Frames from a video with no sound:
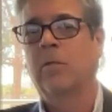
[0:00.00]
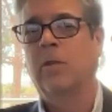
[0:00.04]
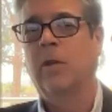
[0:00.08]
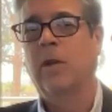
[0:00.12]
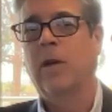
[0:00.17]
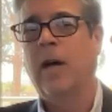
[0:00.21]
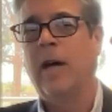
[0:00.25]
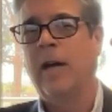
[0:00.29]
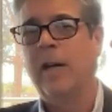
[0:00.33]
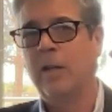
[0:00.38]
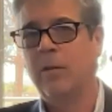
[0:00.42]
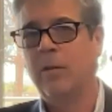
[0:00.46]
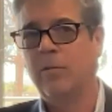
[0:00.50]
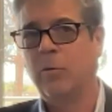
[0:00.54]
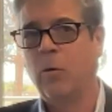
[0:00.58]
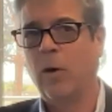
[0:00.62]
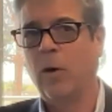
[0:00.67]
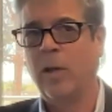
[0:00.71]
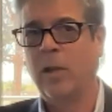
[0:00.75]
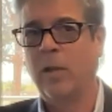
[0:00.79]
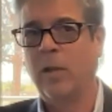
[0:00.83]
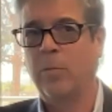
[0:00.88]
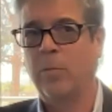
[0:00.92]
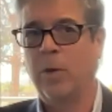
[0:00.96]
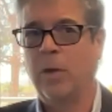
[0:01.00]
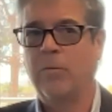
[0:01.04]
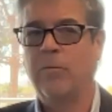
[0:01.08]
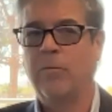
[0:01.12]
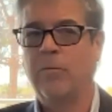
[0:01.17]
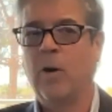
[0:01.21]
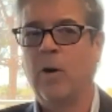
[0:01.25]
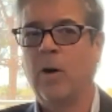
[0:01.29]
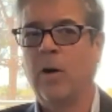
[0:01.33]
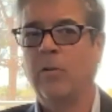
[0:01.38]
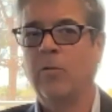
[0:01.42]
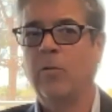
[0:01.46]
How do you avoid the
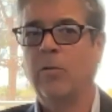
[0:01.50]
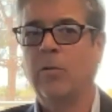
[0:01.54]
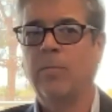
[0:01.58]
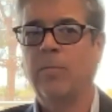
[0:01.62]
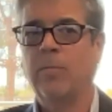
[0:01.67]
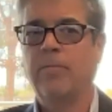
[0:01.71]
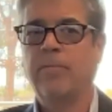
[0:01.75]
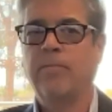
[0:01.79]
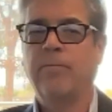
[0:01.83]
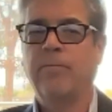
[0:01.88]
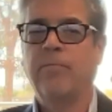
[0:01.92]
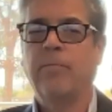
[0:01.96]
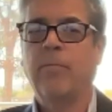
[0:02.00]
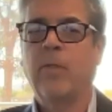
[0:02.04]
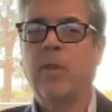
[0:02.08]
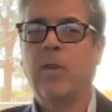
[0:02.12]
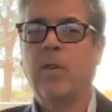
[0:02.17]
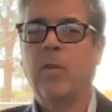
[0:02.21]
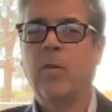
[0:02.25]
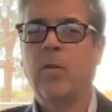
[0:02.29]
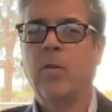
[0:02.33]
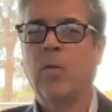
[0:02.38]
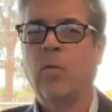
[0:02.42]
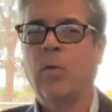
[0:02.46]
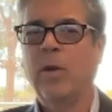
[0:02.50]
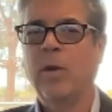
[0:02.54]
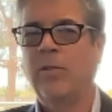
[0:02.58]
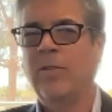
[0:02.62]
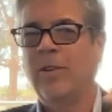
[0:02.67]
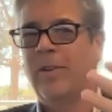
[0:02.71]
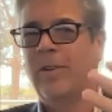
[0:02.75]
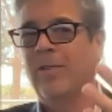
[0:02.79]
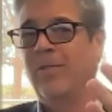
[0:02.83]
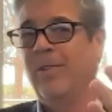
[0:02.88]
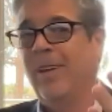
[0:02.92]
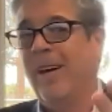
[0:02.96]
pitfalls? What does
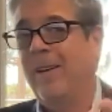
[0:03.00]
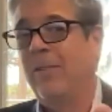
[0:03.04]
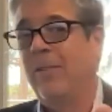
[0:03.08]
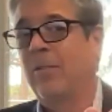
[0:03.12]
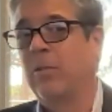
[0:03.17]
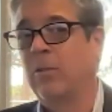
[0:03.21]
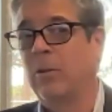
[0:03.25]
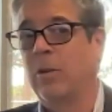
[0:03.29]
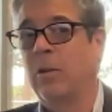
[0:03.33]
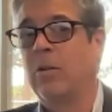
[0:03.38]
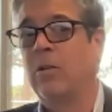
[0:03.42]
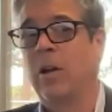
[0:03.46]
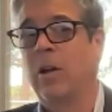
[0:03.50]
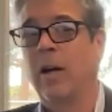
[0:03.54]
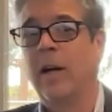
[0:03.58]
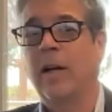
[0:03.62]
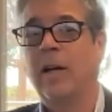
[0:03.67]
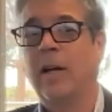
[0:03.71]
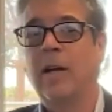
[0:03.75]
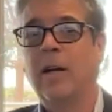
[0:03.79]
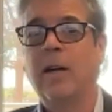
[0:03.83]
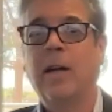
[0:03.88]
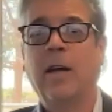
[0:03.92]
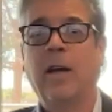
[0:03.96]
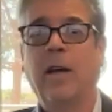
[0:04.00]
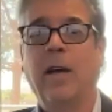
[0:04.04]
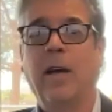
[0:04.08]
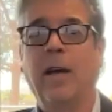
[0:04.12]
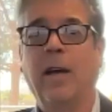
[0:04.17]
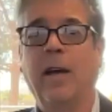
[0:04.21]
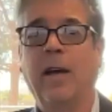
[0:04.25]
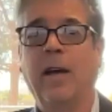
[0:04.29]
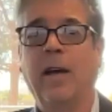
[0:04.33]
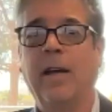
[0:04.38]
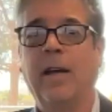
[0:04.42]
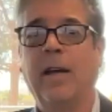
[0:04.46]
success look like?
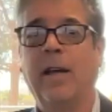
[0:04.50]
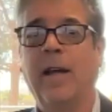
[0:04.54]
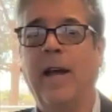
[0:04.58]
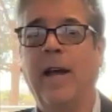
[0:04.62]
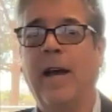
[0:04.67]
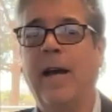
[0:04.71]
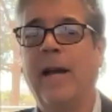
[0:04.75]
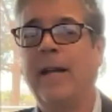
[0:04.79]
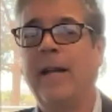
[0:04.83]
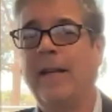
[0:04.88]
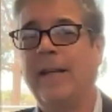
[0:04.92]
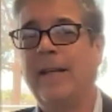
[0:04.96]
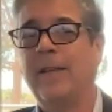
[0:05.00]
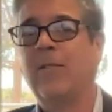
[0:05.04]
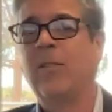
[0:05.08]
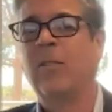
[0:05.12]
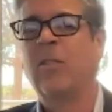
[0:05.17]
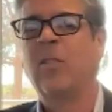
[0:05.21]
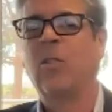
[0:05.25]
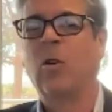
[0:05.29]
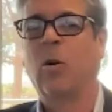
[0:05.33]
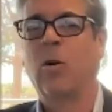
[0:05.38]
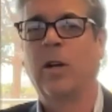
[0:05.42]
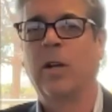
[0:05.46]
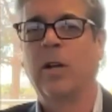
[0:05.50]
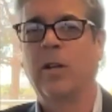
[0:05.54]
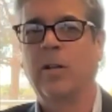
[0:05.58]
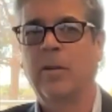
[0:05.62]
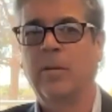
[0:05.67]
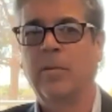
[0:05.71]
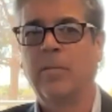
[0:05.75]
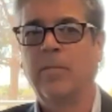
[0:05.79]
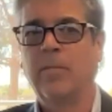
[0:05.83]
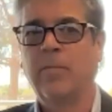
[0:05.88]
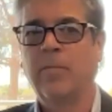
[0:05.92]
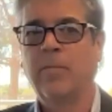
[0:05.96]
And how to get started.
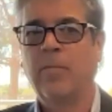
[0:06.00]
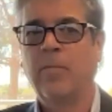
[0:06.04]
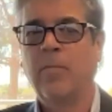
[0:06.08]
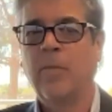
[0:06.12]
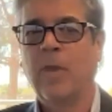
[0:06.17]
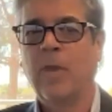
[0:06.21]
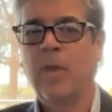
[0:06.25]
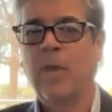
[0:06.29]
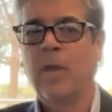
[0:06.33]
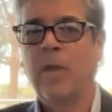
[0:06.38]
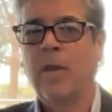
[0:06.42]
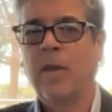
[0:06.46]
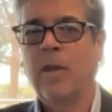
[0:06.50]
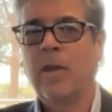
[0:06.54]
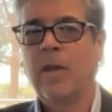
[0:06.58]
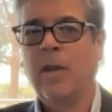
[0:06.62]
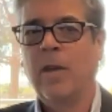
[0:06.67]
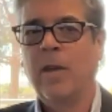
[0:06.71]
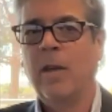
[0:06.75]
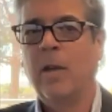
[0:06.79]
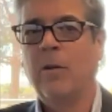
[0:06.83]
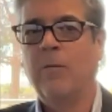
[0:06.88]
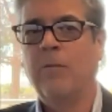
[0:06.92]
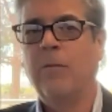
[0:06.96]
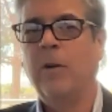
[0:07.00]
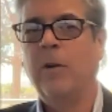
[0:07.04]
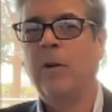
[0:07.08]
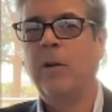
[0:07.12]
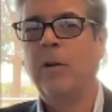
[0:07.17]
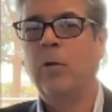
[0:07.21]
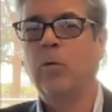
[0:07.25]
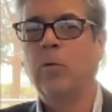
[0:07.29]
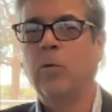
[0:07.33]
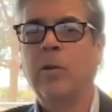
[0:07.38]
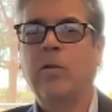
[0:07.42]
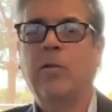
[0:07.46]
Phil,
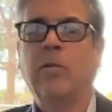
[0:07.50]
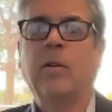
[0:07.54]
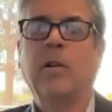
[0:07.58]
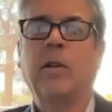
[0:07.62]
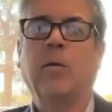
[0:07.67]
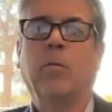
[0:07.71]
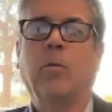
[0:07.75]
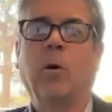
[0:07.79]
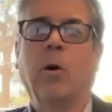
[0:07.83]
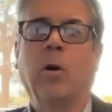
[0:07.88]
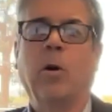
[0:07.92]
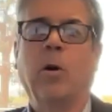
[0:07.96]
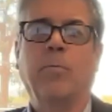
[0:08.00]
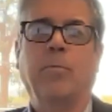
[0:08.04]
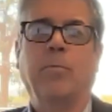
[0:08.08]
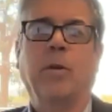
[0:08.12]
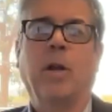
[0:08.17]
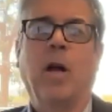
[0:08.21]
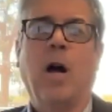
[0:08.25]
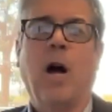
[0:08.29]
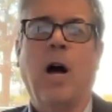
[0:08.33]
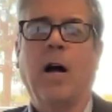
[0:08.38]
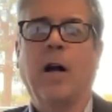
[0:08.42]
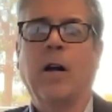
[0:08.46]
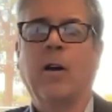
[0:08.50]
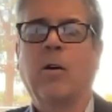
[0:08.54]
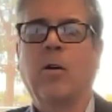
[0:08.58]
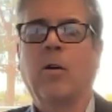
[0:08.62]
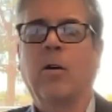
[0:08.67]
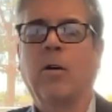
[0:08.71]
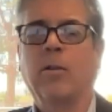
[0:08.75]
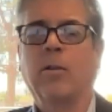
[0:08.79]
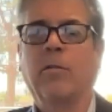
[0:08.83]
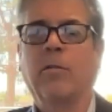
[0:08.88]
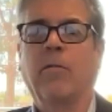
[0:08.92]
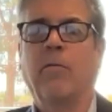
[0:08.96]
you recently wrote a blog
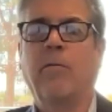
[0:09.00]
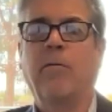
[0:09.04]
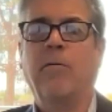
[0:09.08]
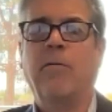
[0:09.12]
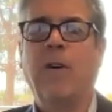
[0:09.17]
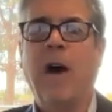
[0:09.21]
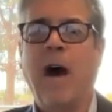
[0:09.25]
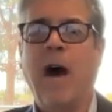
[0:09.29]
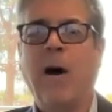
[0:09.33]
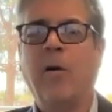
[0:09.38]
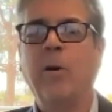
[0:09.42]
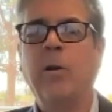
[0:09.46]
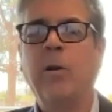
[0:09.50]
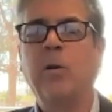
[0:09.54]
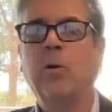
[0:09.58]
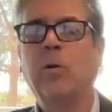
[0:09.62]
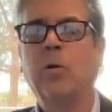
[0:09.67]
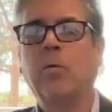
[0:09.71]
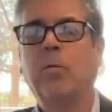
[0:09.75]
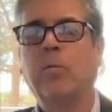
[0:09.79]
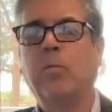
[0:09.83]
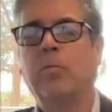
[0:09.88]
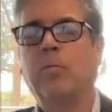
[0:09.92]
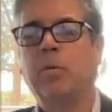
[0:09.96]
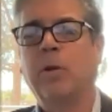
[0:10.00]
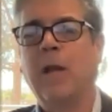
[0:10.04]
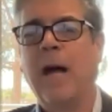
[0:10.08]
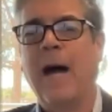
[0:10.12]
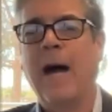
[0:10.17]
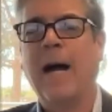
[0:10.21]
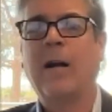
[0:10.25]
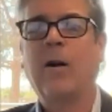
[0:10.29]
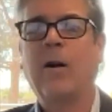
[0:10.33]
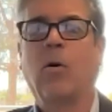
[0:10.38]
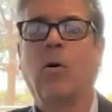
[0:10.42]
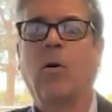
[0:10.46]
called Value
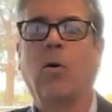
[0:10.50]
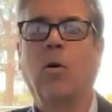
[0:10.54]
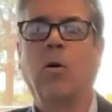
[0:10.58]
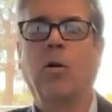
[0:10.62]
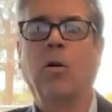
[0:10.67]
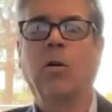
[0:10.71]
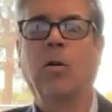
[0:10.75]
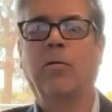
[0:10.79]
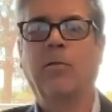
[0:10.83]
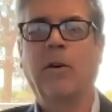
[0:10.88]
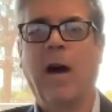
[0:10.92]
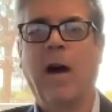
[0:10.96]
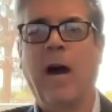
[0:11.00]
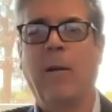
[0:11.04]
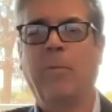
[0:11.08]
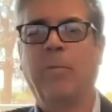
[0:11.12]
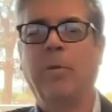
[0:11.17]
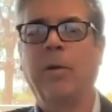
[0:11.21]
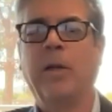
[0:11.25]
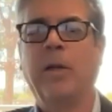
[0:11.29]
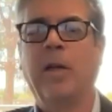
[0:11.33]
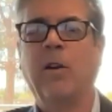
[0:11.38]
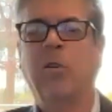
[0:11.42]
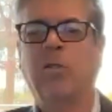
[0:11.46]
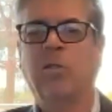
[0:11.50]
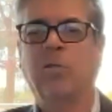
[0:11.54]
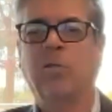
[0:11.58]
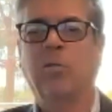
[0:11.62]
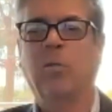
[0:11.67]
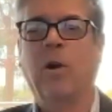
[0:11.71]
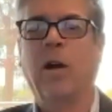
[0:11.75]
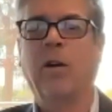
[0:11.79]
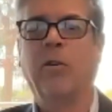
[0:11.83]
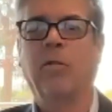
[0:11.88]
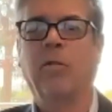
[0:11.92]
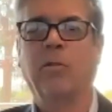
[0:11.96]
Black Hole of Application
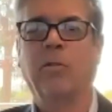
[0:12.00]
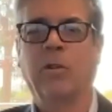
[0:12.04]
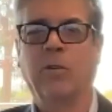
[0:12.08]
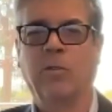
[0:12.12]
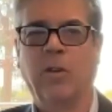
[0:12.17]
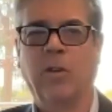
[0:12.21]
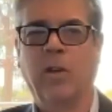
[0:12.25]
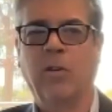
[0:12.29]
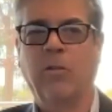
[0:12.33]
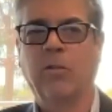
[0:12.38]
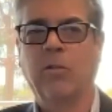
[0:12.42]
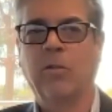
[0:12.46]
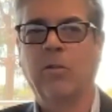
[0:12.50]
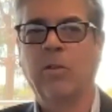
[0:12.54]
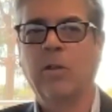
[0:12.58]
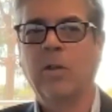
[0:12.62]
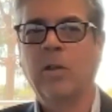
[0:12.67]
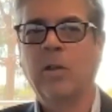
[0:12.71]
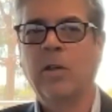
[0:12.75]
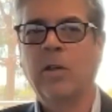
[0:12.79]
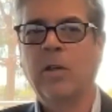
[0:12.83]
Rationalization.